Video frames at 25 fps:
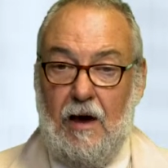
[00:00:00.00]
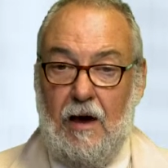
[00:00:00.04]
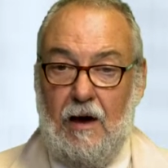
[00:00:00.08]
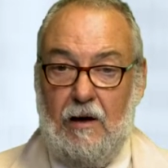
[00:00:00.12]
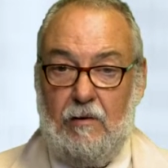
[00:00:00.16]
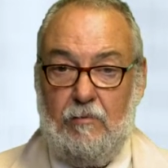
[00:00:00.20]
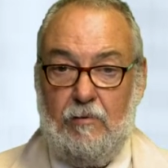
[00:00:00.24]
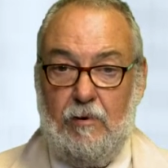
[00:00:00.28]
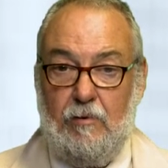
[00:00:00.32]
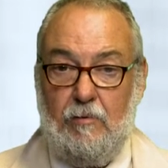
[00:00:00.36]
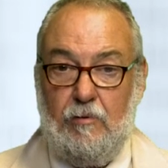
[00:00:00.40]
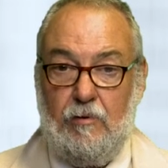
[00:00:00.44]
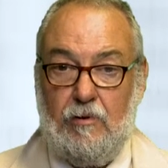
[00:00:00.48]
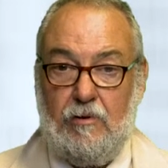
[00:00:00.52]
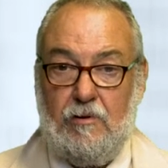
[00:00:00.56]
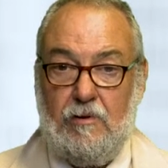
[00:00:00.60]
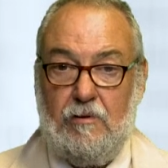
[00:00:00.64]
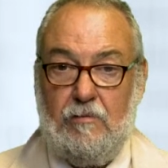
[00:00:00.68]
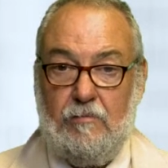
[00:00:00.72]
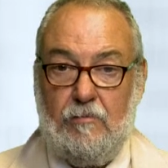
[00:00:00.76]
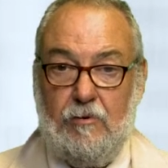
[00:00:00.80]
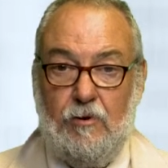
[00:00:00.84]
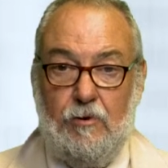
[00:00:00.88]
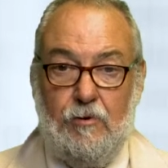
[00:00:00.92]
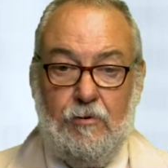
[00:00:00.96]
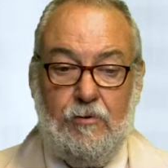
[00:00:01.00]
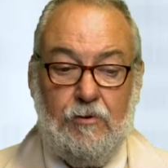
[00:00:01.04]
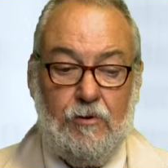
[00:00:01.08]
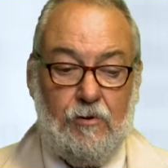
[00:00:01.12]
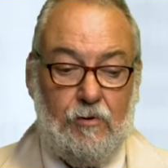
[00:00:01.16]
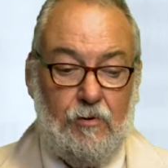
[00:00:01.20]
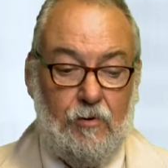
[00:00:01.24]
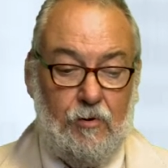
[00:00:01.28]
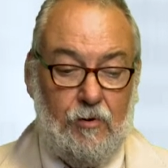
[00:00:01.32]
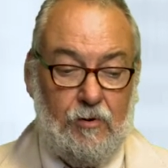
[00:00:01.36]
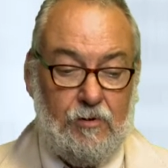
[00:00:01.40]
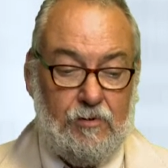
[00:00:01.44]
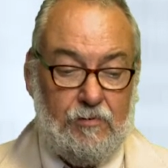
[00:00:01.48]
and we will conclude the
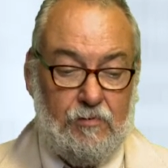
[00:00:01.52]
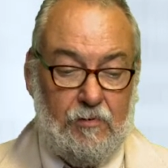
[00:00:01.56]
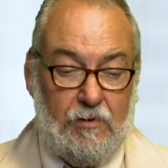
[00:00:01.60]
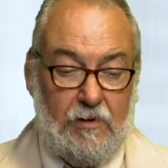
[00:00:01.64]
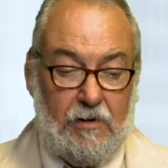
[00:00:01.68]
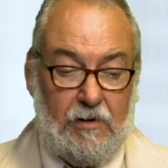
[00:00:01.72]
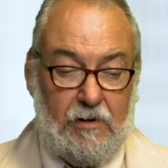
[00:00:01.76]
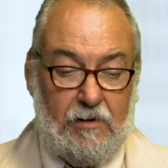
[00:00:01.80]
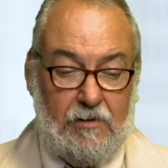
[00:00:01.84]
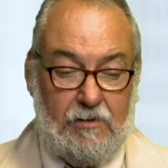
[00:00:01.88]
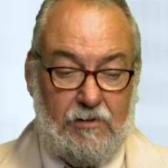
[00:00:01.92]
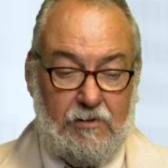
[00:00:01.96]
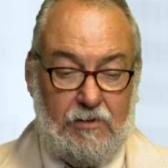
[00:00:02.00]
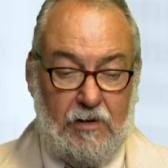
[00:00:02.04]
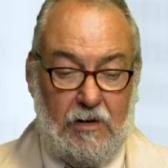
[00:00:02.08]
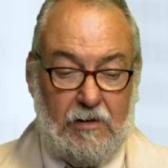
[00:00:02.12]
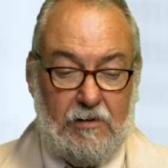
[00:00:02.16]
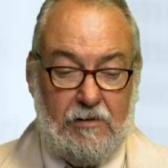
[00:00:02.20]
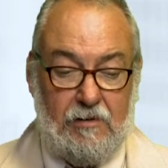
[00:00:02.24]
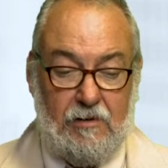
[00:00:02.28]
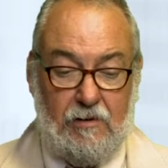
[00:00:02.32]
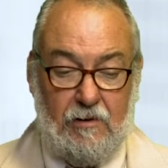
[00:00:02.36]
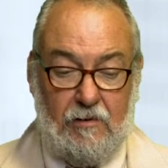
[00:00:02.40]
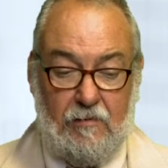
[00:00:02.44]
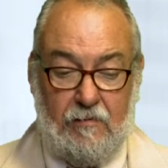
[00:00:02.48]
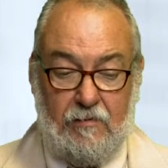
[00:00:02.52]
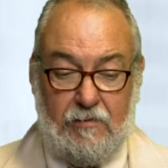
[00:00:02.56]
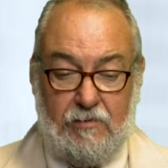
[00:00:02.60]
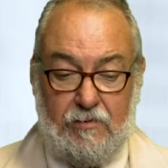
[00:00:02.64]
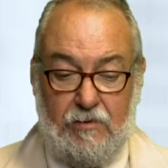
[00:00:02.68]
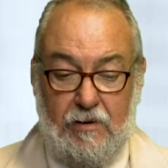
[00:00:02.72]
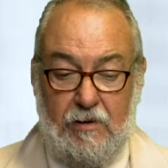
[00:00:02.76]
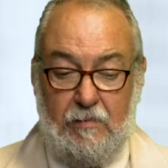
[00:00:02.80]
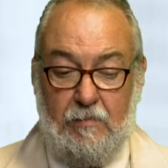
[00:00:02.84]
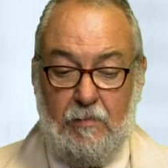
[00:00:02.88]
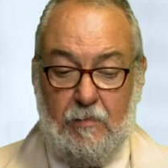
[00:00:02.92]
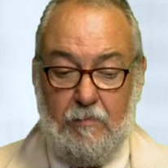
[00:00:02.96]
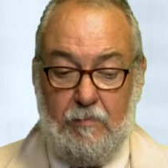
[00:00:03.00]
course with the constructing of a
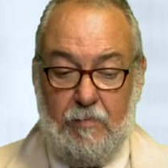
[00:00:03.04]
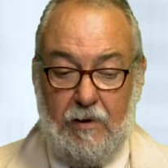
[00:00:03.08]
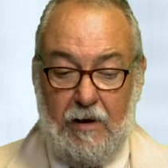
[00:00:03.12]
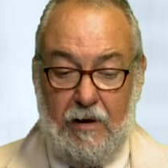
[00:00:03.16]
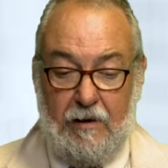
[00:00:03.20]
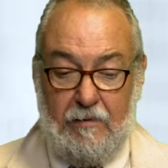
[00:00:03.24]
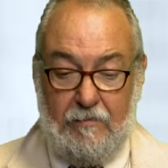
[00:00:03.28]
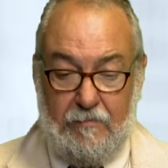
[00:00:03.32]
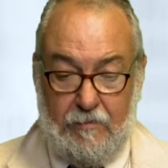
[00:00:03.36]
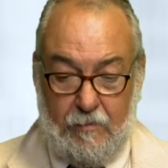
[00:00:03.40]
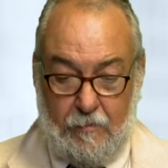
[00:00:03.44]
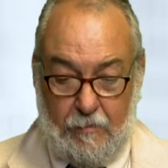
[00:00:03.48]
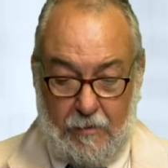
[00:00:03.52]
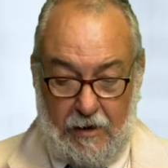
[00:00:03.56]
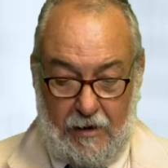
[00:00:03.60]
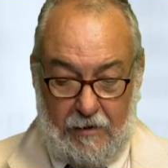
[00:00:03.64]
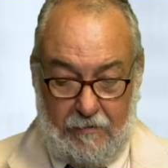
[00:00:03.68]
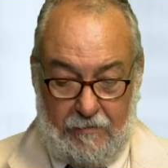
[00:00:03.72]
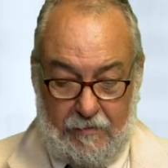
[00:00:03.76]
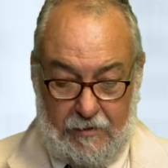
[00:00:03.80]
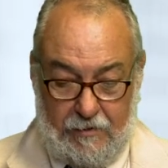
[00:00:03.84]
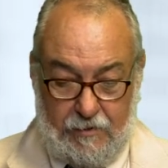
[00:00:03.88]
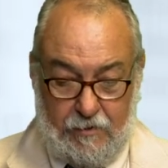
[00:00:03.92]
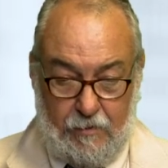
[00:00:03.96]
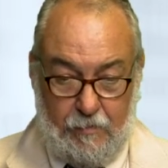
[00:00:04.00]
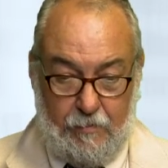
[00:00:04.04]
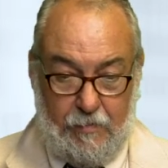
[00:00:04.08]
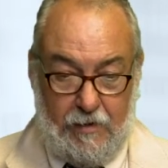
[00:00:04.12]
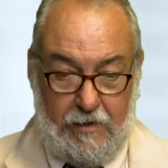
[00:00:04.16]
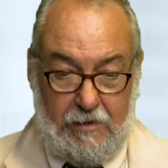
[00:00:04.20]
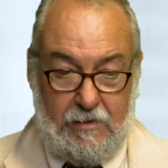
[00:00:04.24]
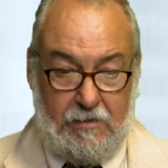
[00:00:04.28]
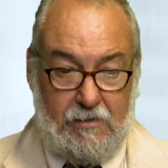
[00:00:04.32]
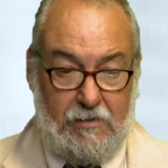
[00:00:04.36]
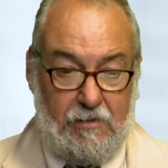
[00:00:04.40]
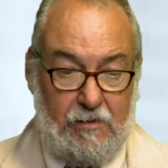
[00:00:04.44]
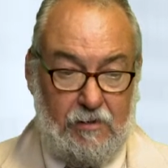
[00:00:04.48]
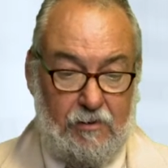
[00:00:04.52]
treatment plan for myofascial
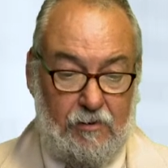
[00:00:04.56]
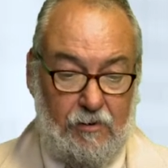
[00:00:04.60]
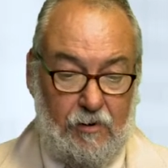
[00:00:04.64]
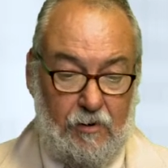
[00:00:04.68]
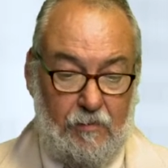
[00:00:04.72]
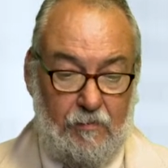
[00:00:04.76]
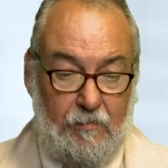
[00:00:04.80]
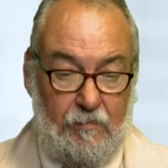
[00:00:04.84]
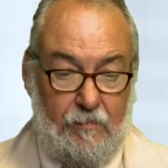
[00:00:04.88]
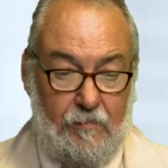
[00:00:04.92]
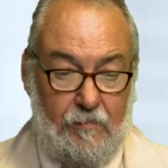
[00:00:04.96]
pain syndrome.